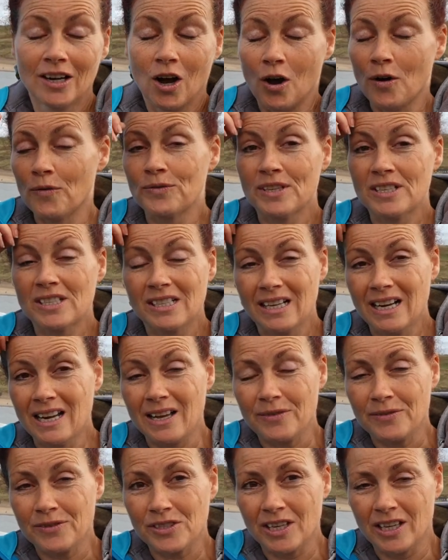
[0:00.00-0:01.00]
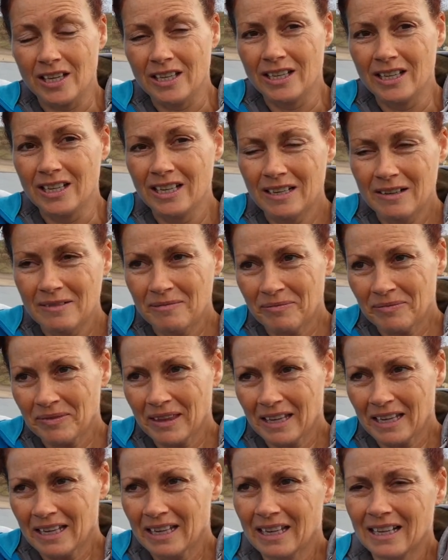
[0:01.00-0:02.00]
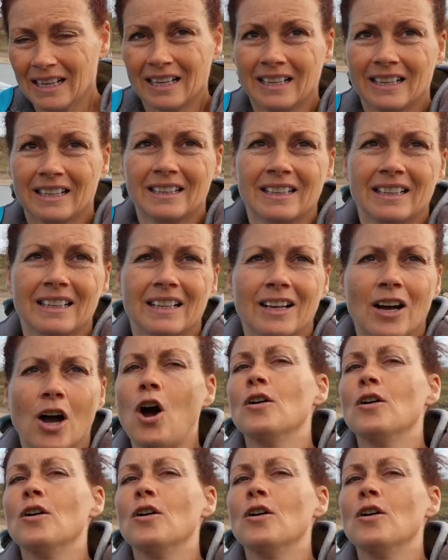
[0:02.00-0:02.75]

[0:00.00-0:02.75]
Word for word: off these cliffs. And well, not off the cliffs.